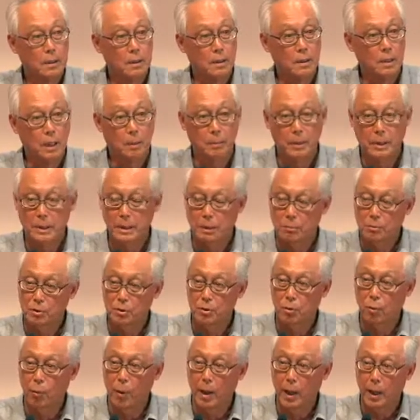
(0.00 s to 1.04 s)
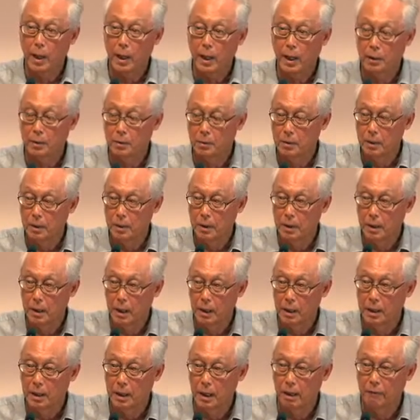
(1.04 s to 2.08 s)
naming some square,
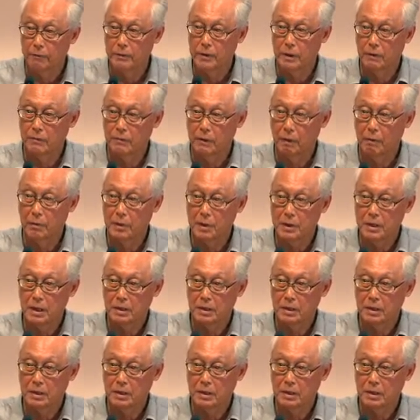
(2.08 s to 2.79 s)
after the founders,